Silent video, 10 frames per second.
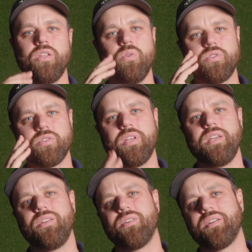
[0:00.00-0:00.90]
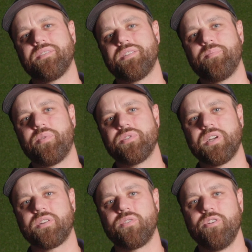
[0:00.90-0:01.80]
Usually, you're going to see
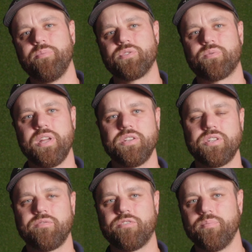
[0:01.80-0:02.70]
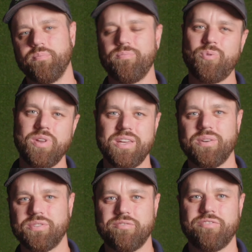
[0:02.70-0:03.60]
projector lumens ranging from
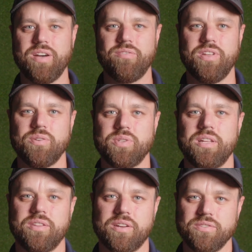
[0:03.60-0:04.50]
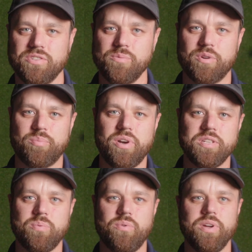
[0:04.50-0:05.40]
3,000 to 5,000 at the consumer
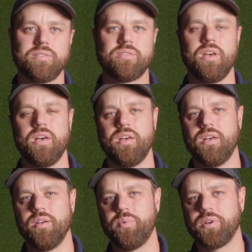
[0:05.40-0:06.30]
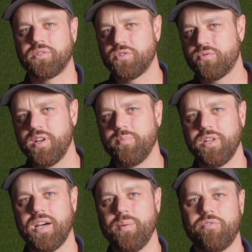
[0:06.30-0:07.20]
price points, but
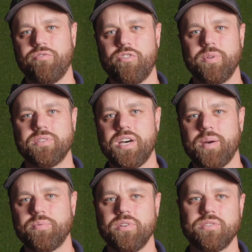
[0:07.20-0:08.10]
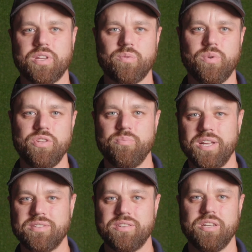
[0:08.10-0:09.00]
extremely high performance options like what you
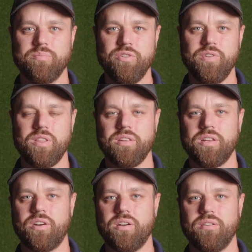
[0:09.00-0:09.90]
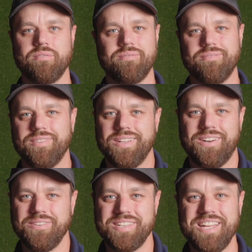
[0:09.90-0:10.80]
might see in a movie theater
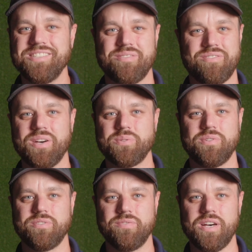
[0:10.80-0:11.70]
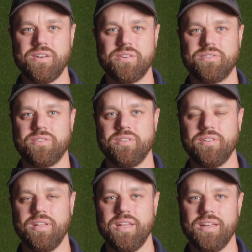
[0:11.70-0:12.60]
are tens of thousands of dollars
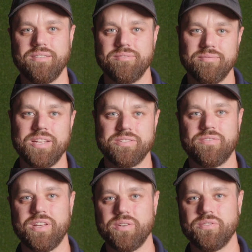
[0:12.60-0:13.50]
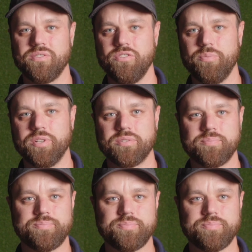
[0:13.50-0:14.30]
and tens of thousands of lumens.